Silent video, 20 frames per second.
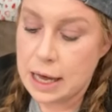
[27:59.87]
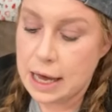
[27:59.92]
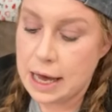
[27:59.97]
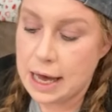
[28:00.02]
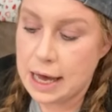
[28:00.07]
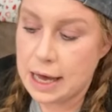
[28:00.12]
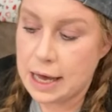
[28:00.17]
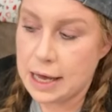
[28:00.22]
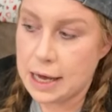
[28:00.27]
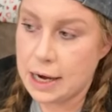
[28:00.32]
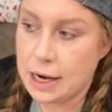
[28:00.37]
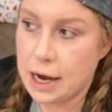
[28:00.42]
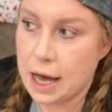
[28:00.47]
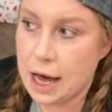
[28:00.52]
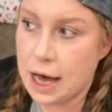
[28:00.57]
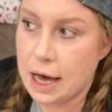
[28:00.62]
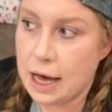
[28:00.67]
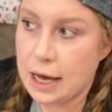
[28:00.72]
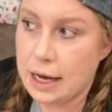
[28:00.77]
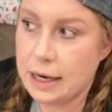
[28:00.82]
And
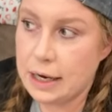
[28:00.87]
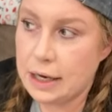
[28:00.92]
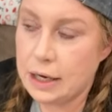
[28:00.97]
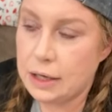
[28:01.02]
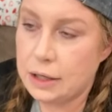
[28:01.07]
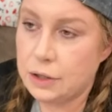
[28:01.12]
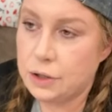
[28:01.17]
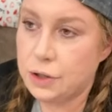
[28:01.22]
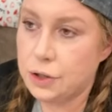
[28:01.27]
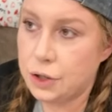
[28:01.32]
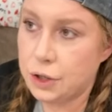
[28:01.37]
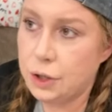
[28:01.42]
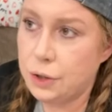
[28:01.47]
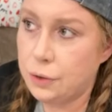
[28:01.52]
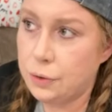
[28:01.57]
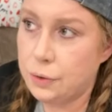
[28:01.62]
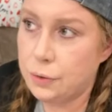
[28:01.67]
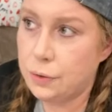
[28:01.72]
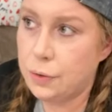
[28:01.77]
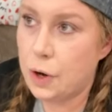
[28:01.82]
I
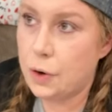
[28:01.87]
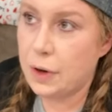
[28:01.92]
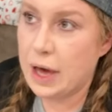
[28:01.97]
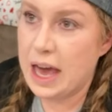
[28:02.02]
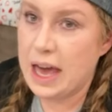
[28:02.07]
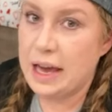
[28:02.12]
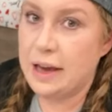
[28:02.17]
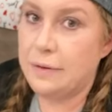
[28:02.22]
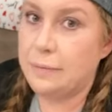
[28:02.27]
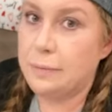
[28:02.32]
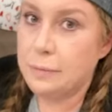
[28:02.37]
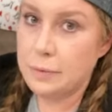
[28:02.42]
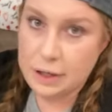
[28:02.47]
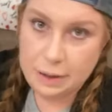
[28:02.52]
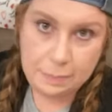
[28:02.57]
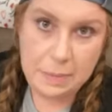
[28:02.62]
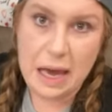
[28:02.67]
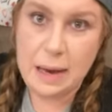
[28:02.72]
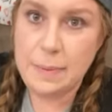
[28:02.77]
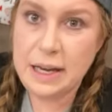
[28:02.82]
knew, okay,
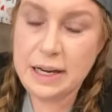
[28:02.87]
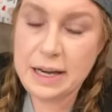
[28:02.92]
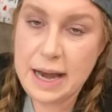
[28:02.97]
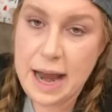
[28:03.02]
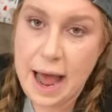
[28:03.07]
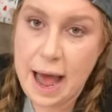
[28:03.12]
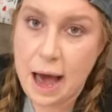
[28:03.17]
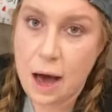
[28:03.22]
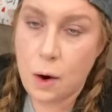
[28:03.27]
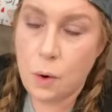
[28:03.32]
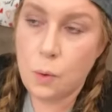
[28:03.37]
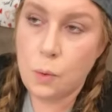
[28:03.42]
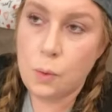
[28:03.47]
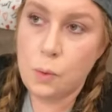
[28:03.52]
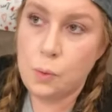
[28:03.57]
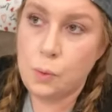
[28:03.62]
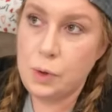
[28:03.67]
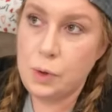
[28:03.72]
maybe now